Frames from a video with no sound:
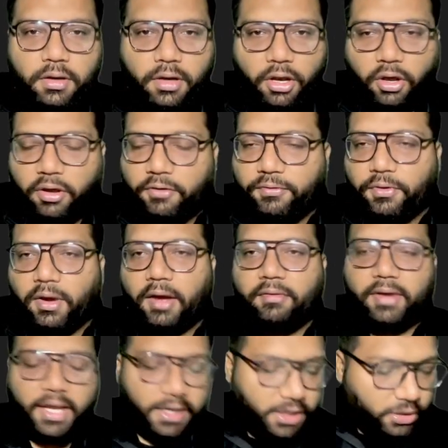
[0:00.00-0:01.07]
Now if you
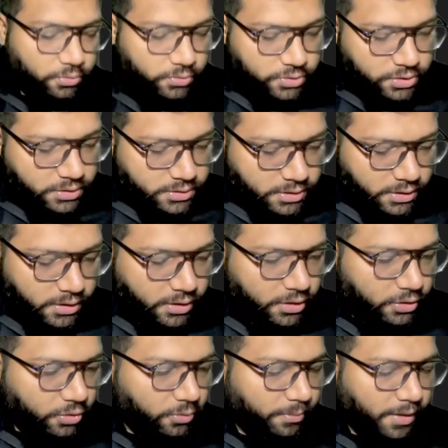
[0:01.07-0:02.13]
have any questions,
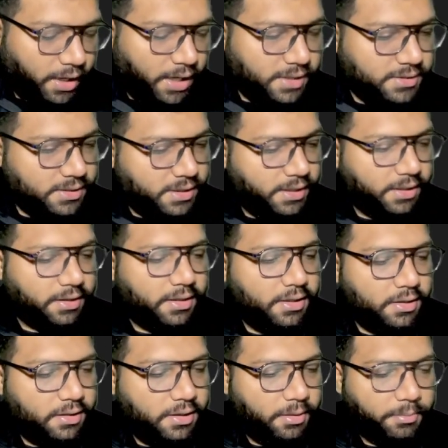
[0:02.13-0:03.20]
you may ask in the
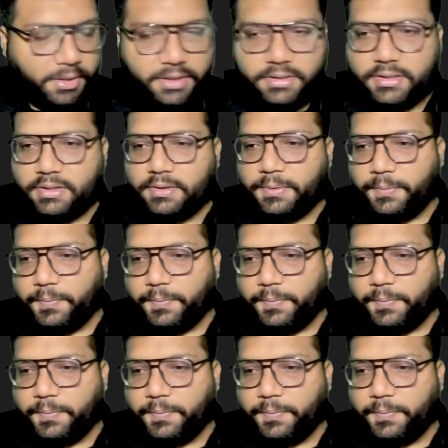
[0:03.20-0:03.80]
comments.